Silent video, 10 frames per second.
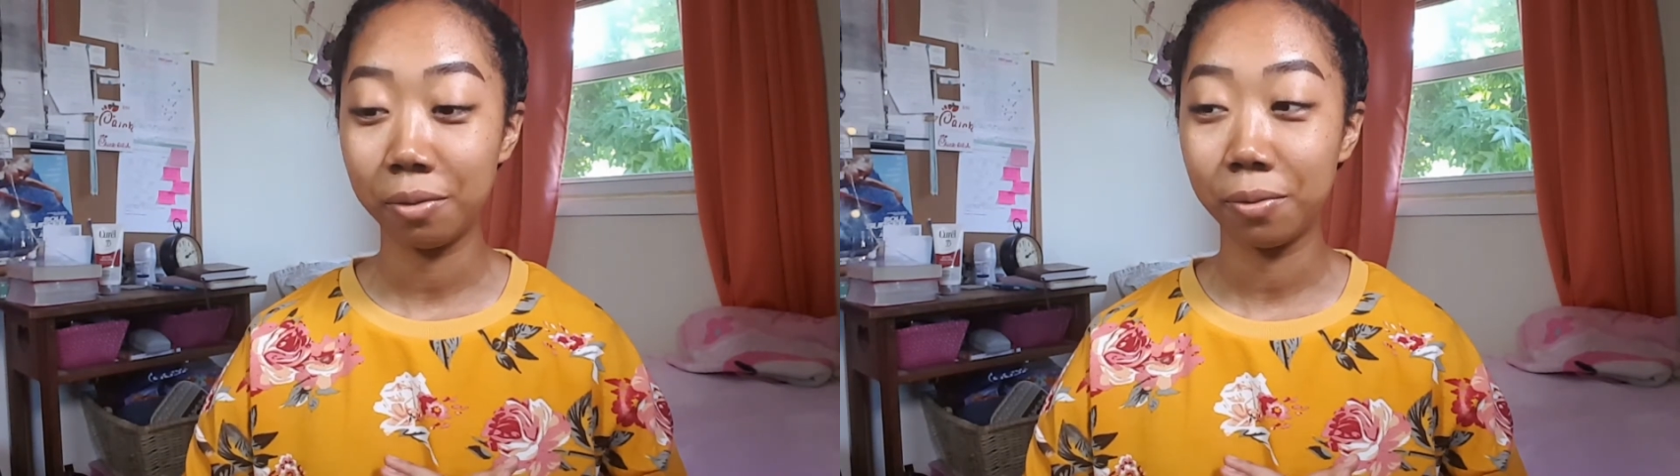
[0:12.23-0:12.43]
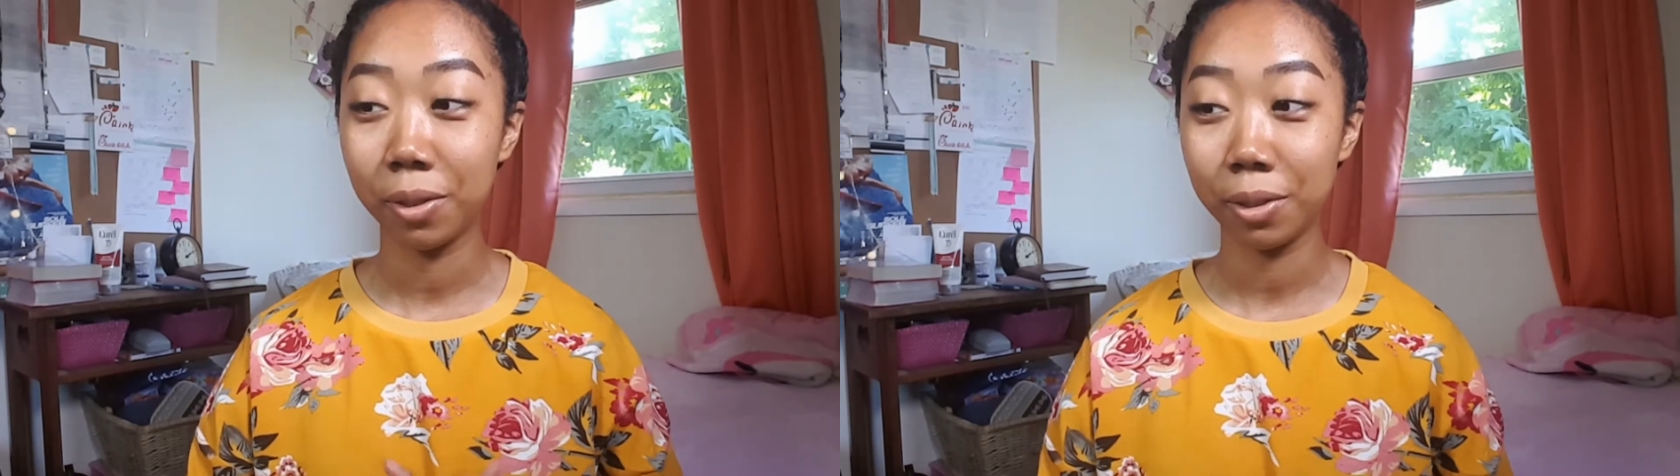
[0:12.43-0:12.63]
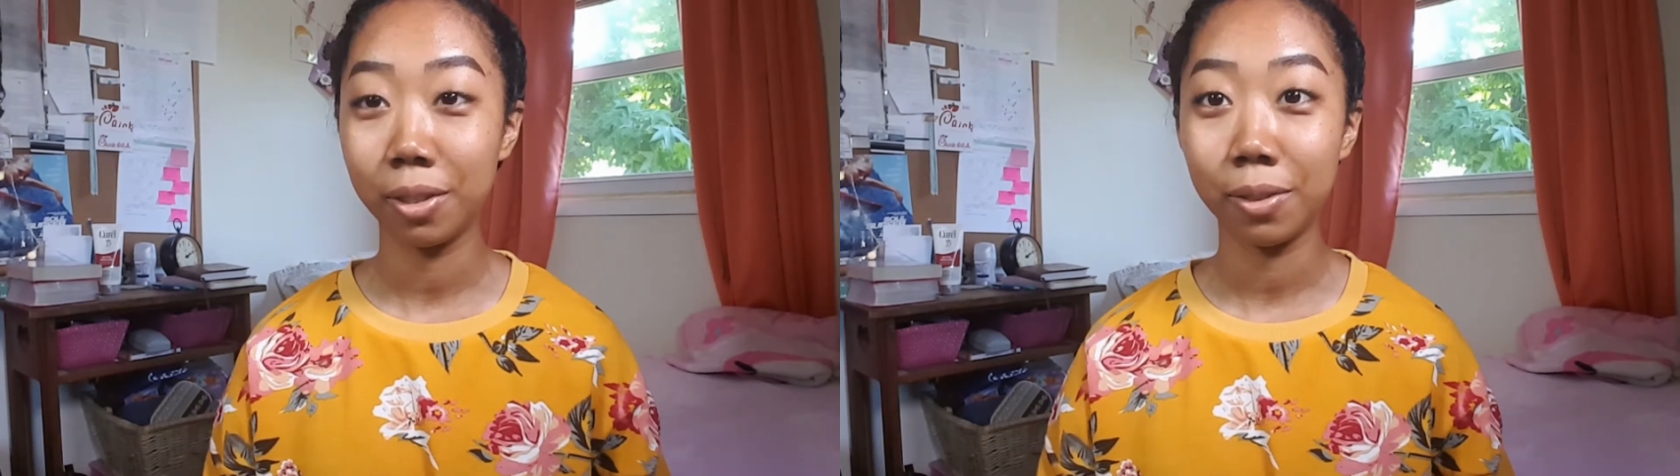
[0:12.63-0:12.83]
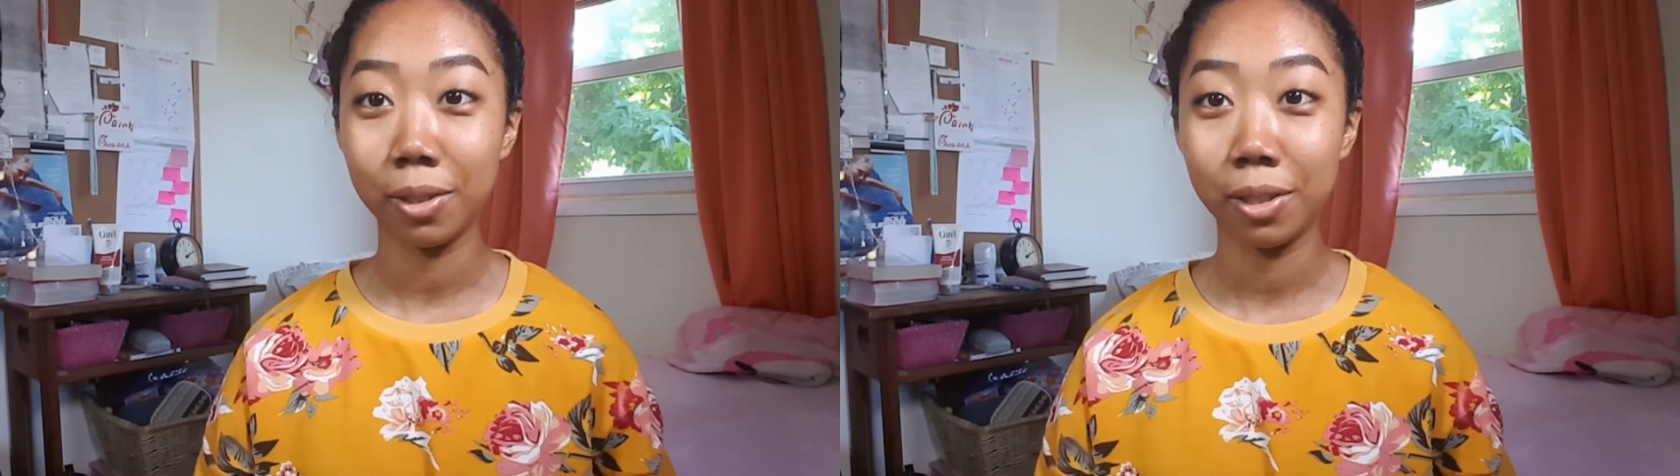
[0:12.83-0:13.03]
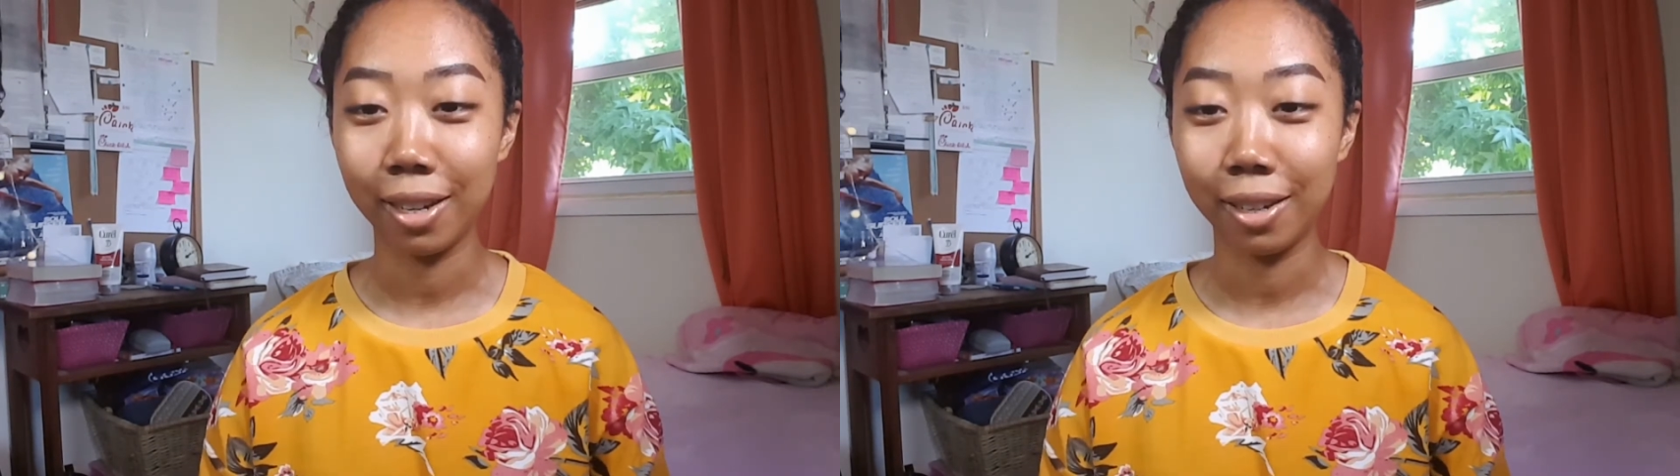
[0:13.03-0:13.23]
First of all,
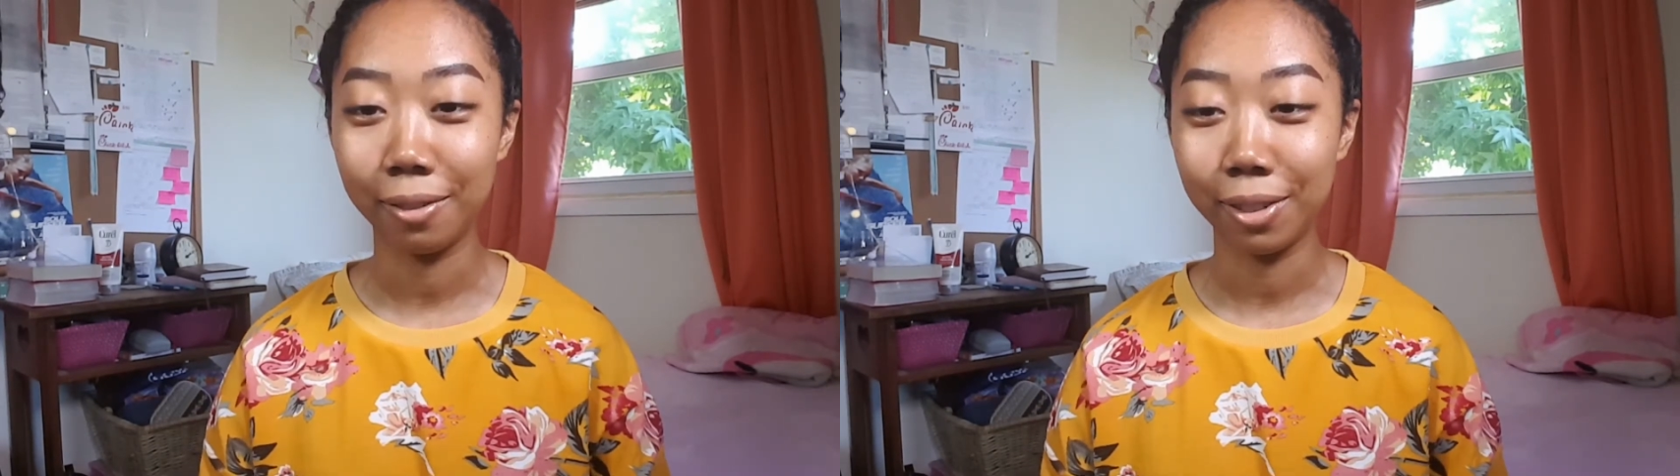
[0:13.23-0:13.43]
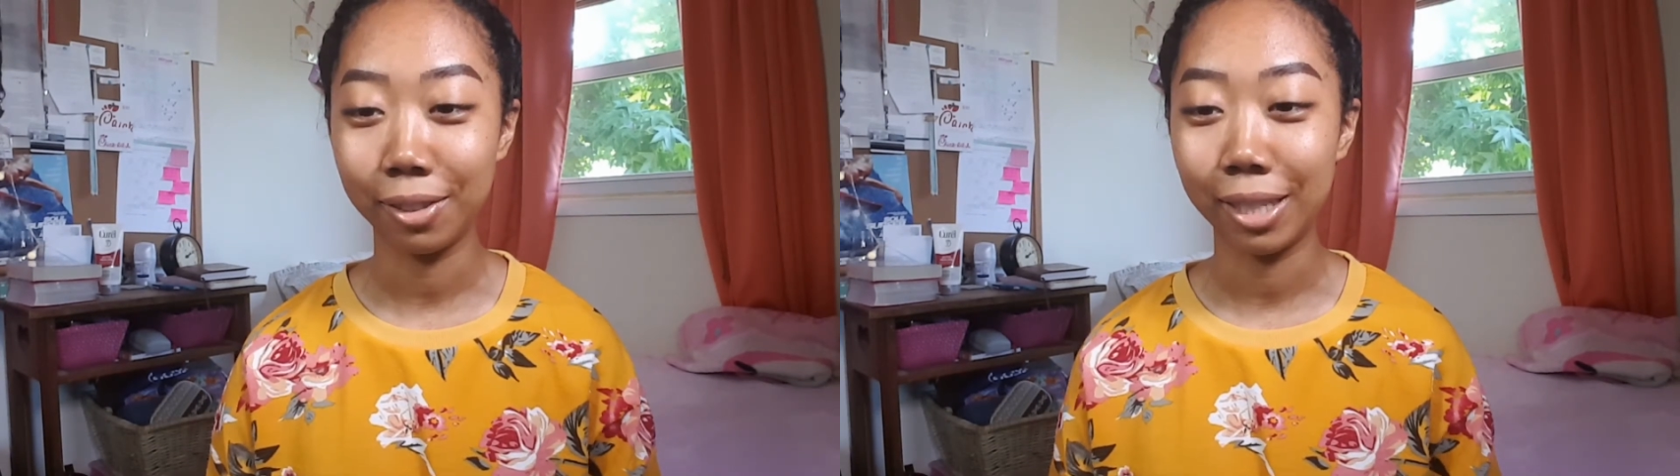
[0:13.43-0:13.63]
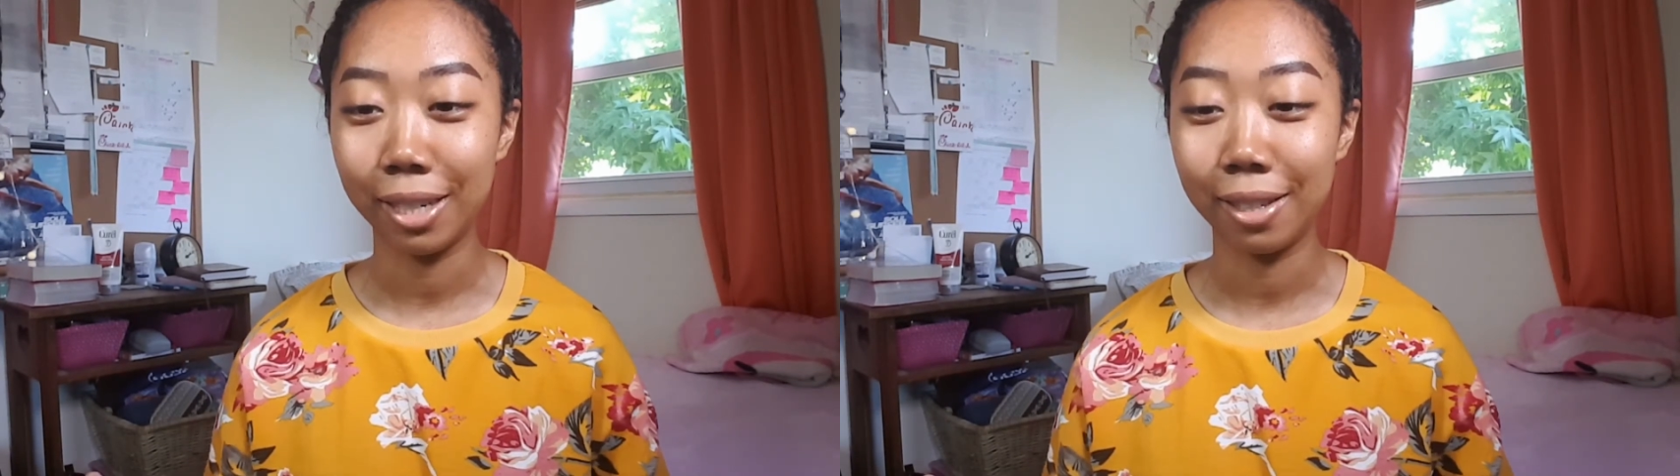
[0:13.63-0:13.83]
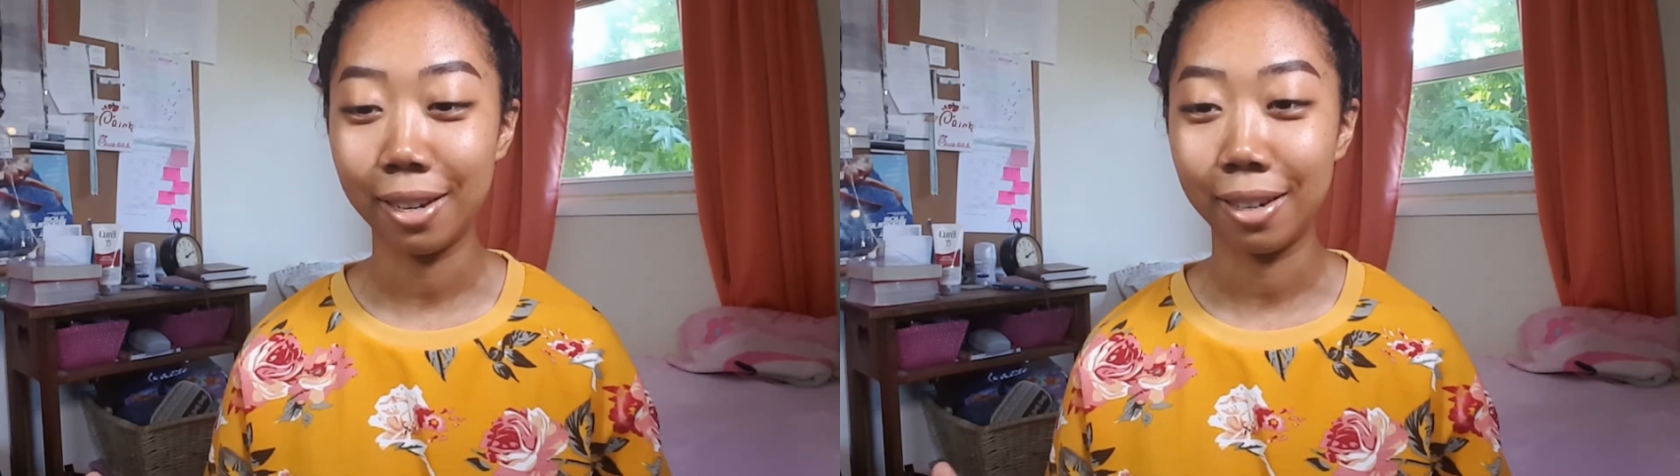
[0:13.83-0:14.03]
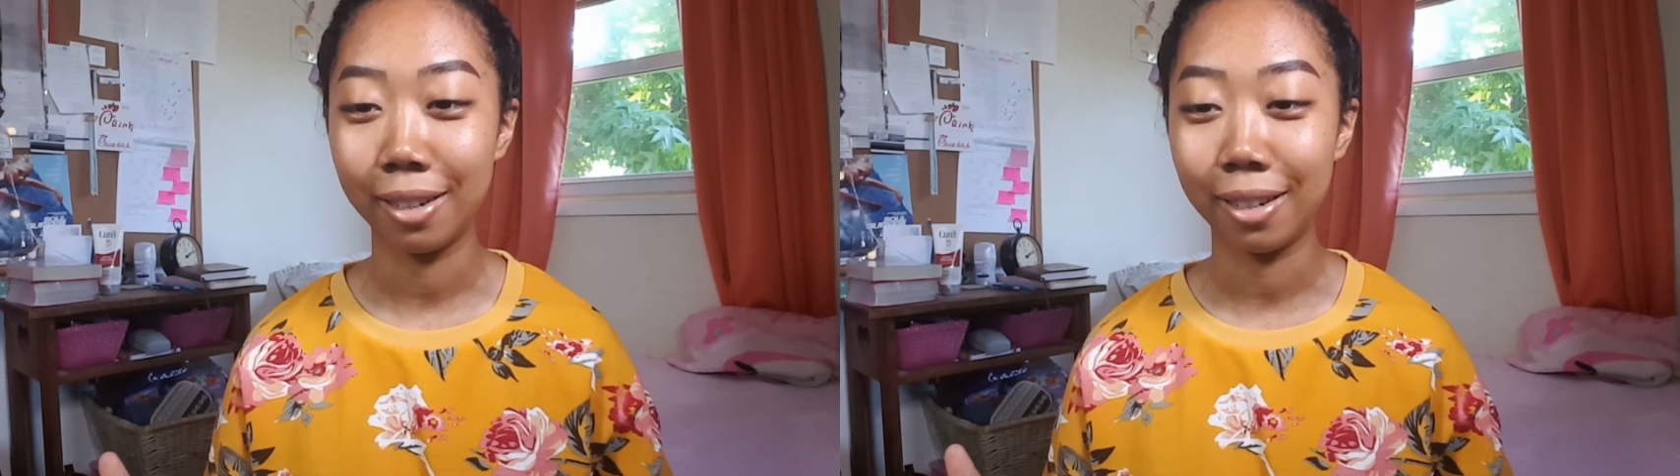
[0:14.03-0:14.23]
I want to say that